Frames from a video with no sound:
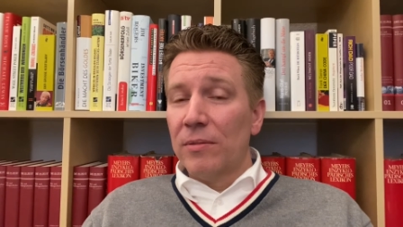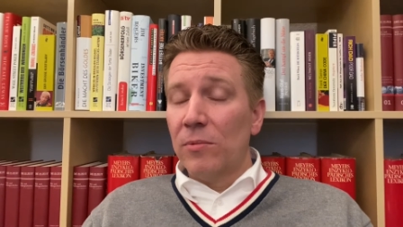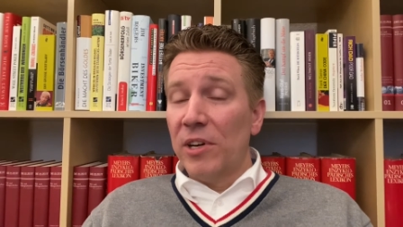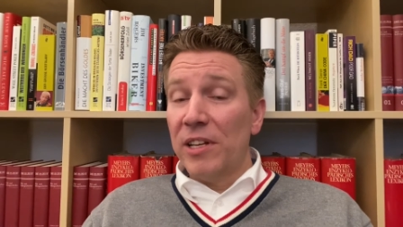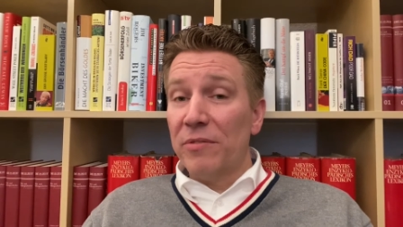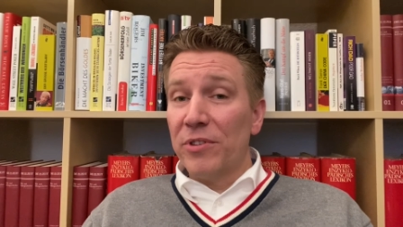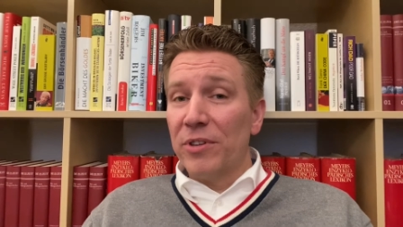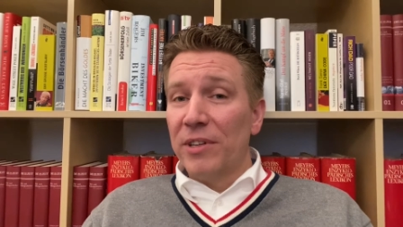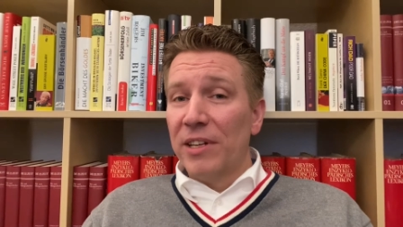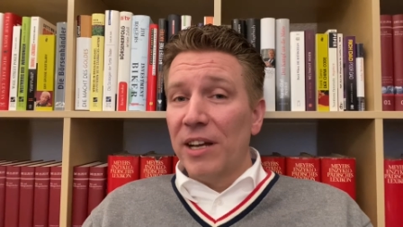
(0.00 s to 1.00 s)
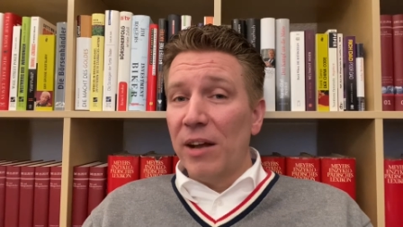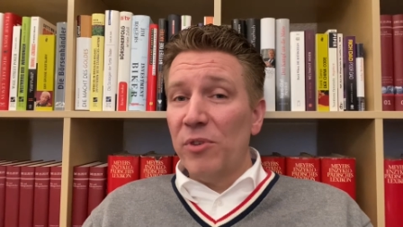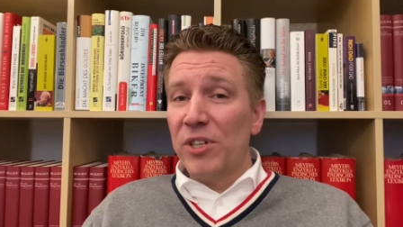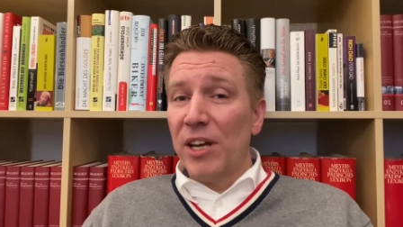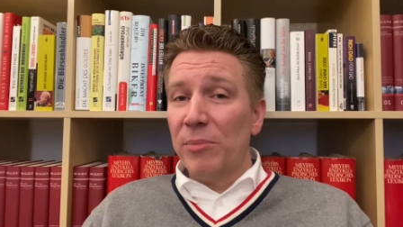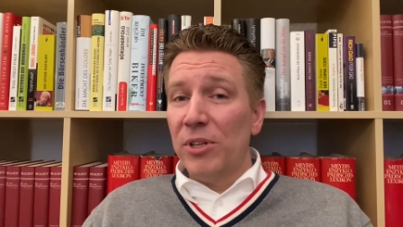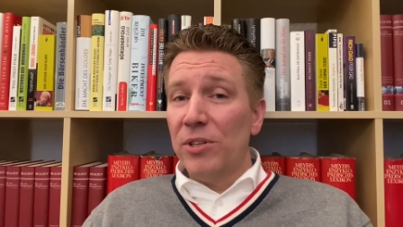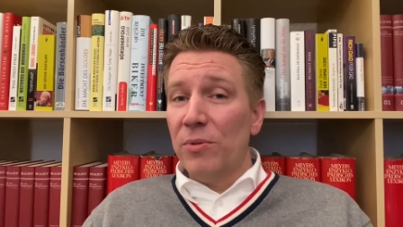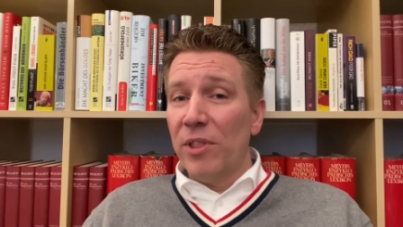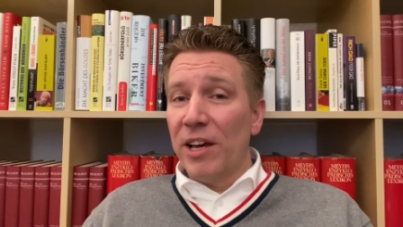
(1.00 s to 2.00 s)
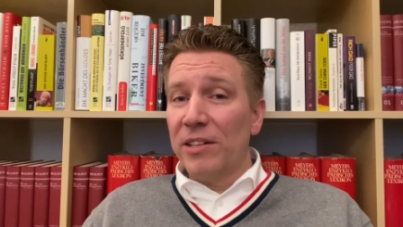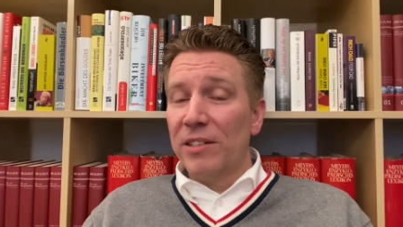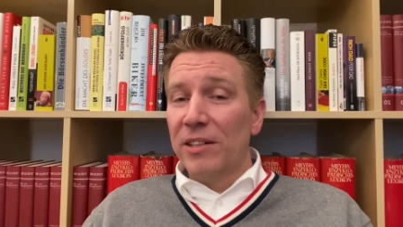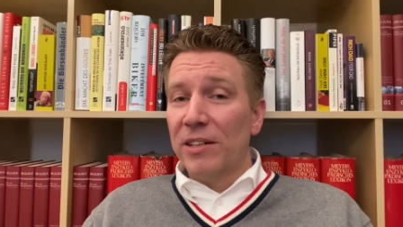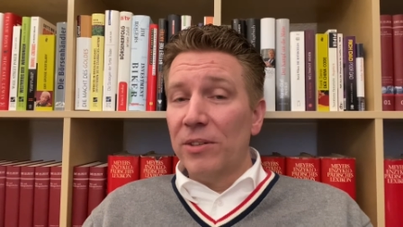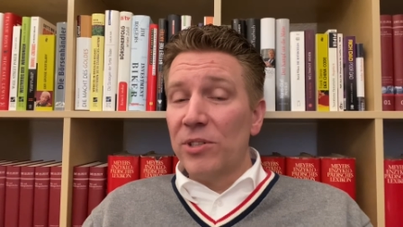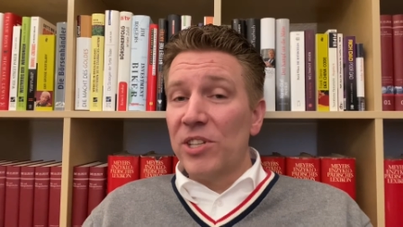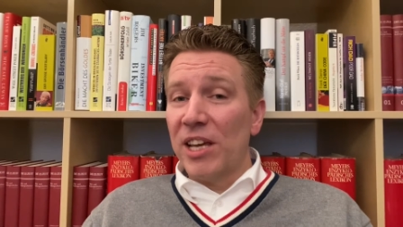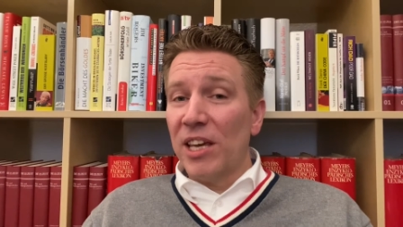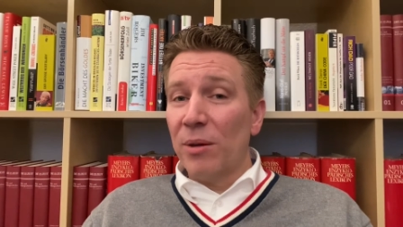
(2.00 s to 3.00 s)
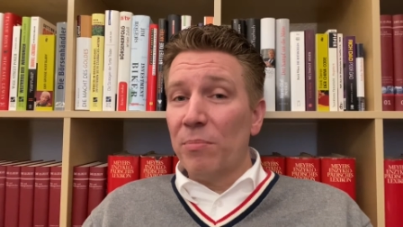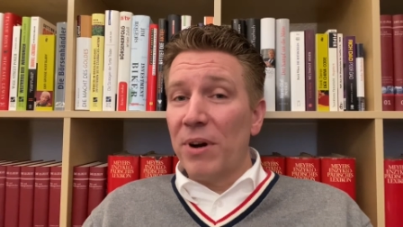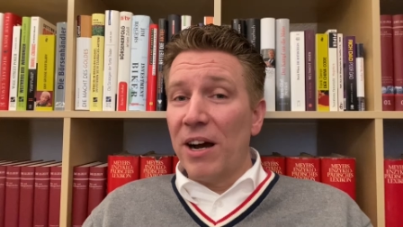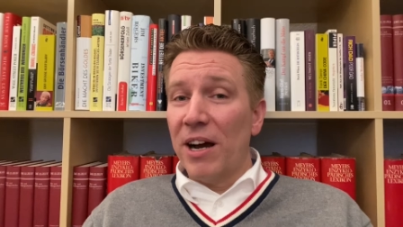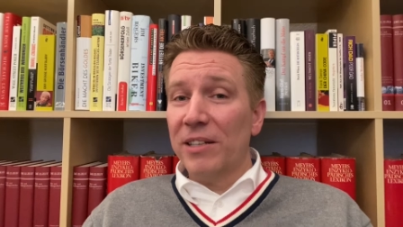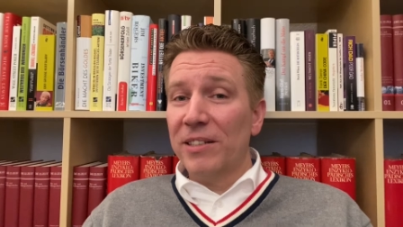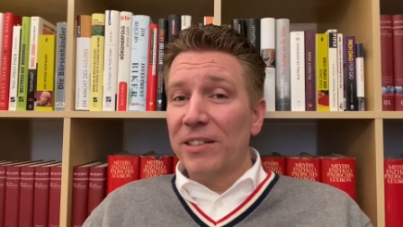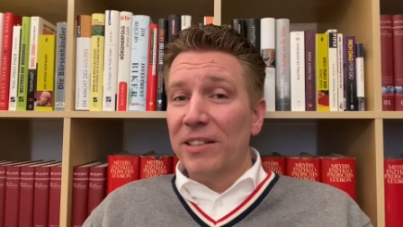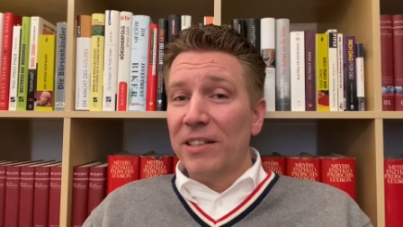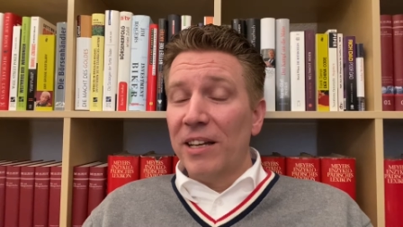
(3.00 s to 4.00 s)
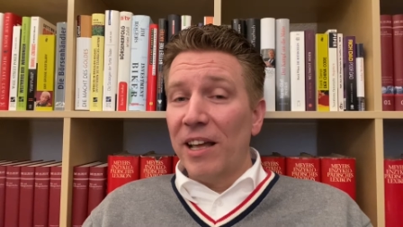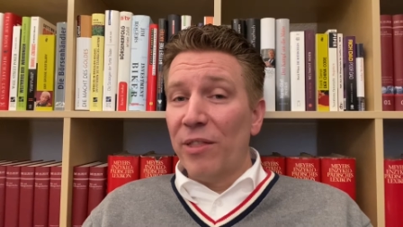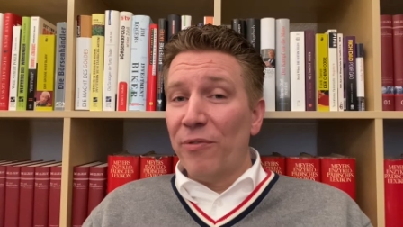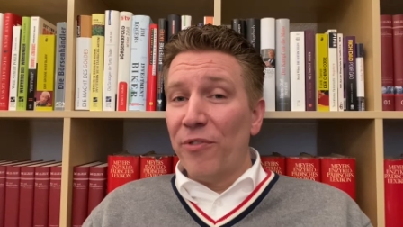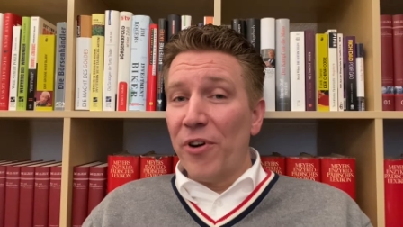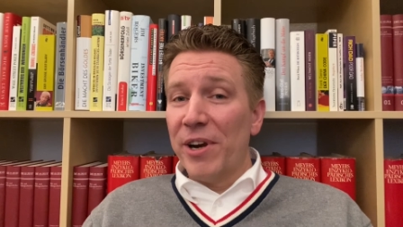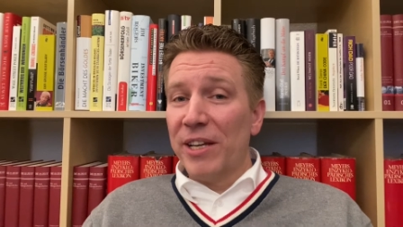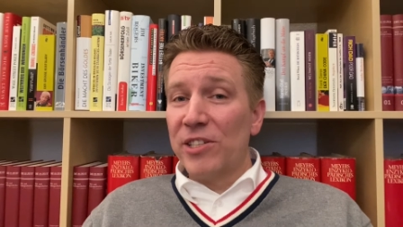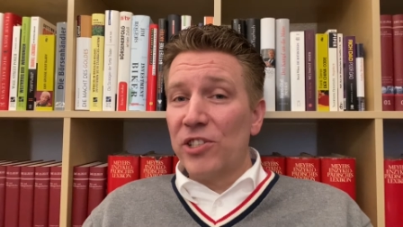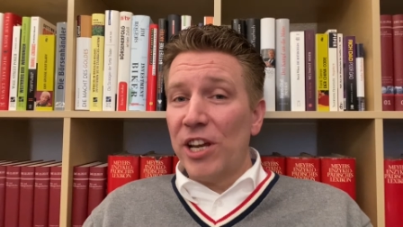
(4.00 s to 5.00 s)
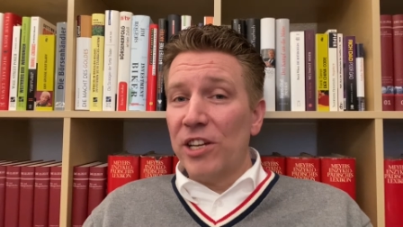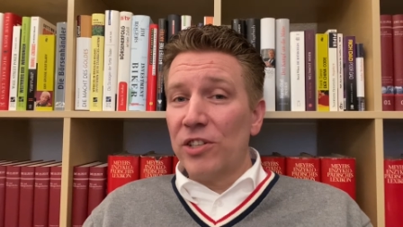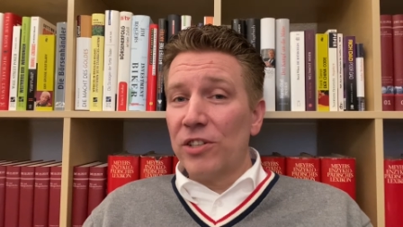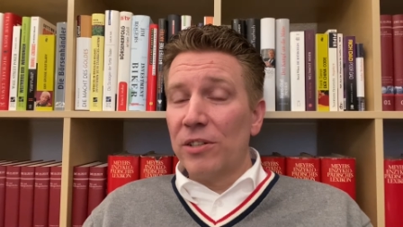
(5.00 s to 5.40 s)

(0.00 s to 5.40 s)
whatever, every time you do that, you're taking part at the foreign exchange.